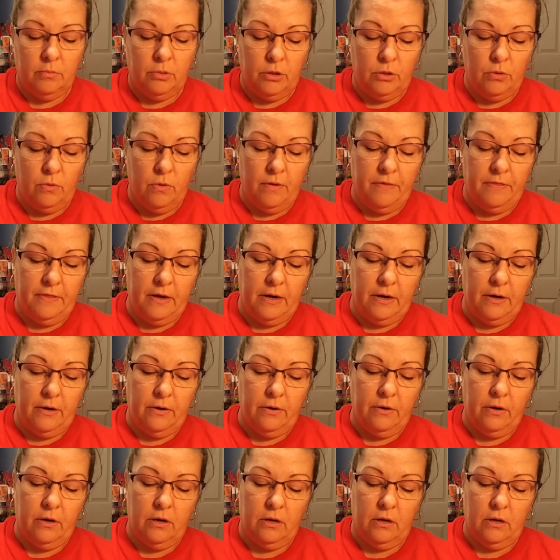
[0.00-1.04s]
blue on
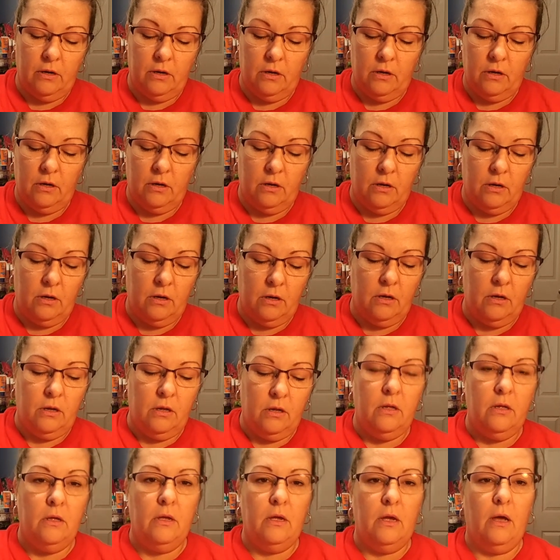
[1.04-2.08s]
there.
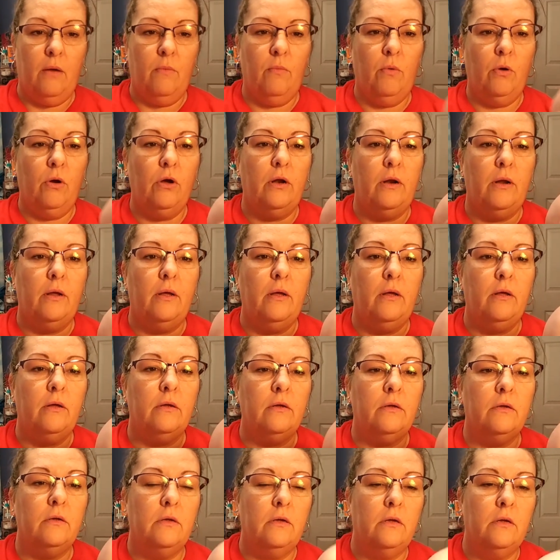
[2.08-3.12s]
And we're going
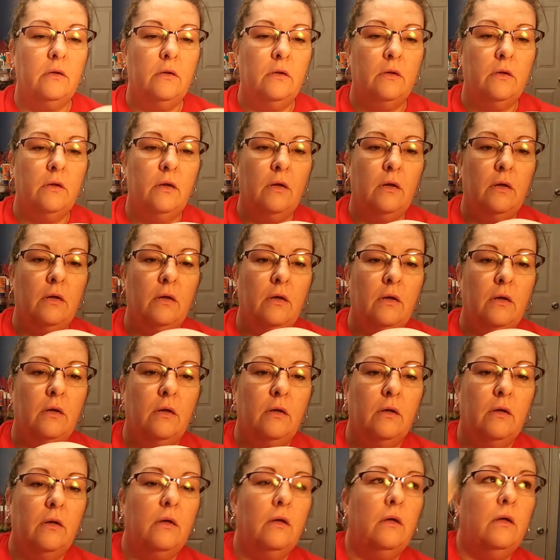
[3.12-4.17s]
to,
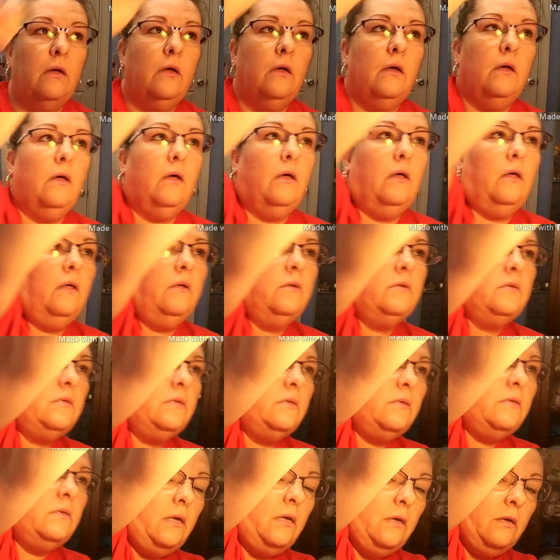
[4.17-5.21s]
let's
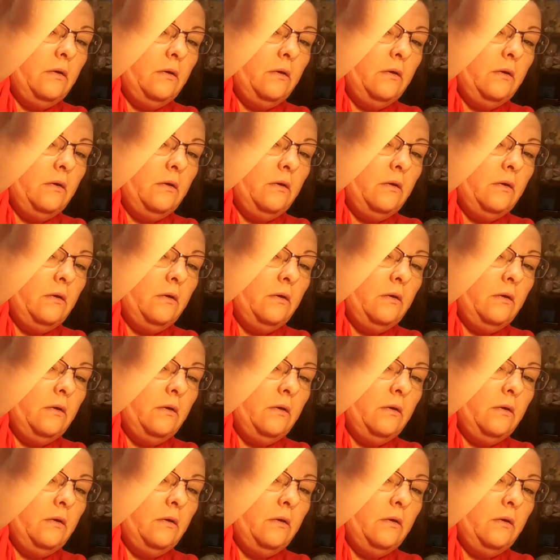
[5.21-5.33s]
see,